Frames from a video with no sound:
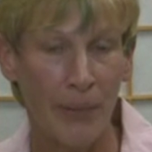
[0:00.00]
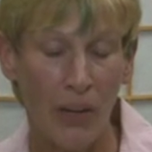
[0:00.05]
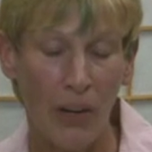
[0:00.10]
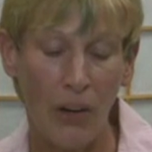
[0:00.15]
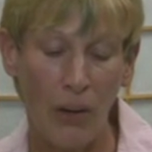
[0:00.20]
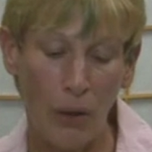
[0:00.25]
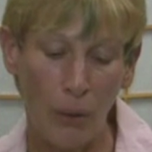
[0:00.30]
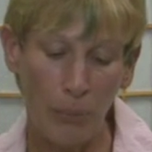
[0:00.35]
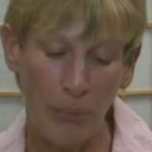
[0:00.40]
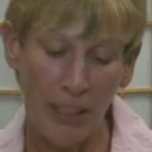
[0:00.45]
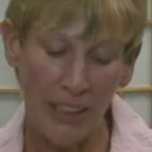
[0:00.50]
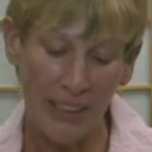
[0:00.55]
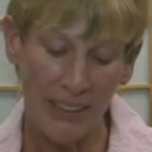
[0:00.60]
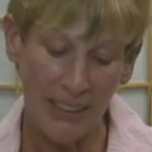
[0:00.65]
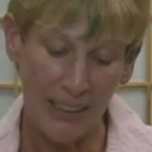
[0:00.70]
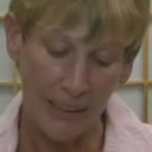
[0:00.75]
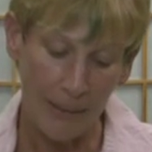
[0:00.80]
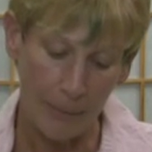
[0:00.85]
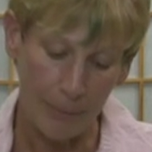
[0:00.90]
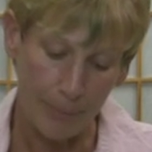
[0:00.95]
are
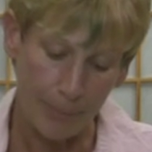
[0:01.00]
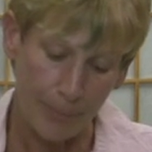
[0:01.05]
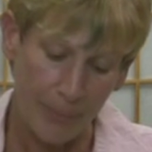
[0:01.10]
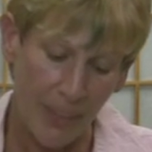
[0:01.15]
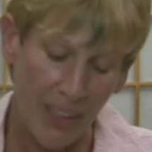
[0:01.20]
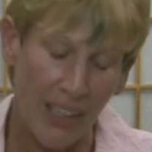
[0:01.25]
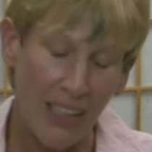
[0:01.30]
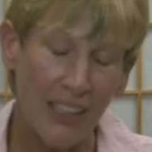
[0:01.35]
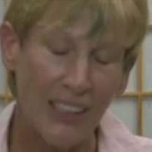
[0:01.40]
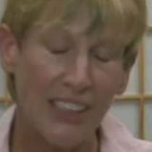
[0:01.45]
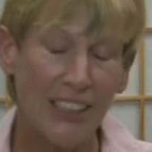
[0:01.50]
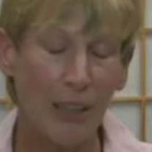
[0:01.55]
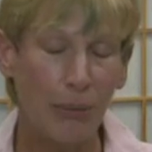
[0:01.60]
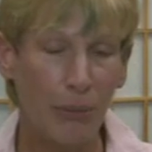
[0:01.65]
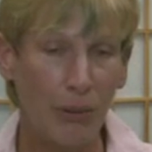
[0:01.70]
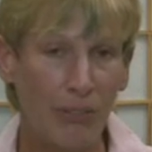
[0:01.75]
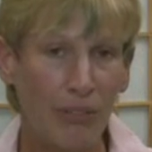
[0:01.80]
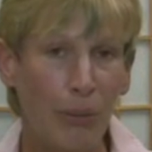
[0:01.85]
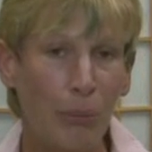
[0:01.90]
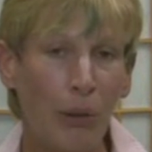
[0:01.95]
amazing. Some
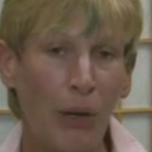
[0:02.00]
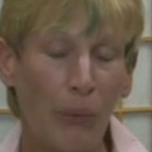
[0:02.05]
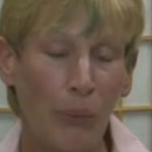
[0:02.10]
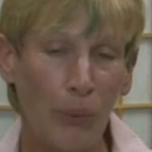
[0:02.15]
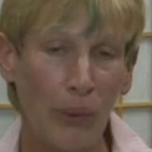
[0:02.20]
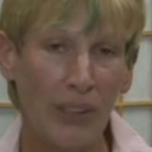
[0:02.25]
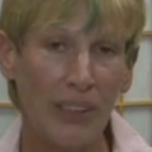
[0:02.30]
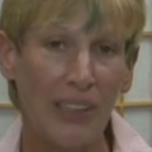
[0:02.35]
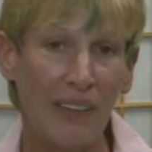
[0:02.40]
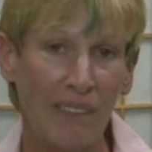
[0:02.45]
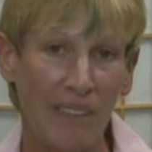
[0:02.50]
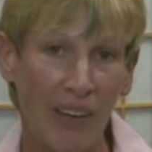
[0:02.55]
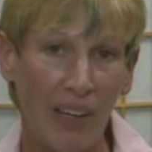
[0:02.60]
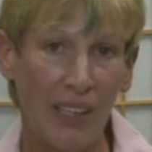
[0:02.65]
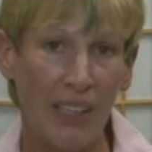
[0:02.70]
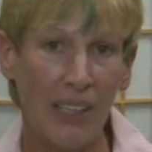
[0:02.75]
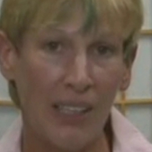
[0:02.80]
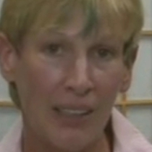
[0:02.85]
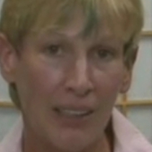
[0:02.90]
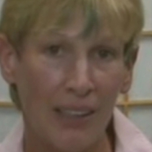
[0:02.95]
of them are really
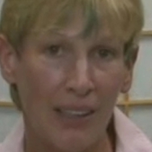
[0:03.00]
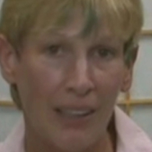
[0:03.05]
funny.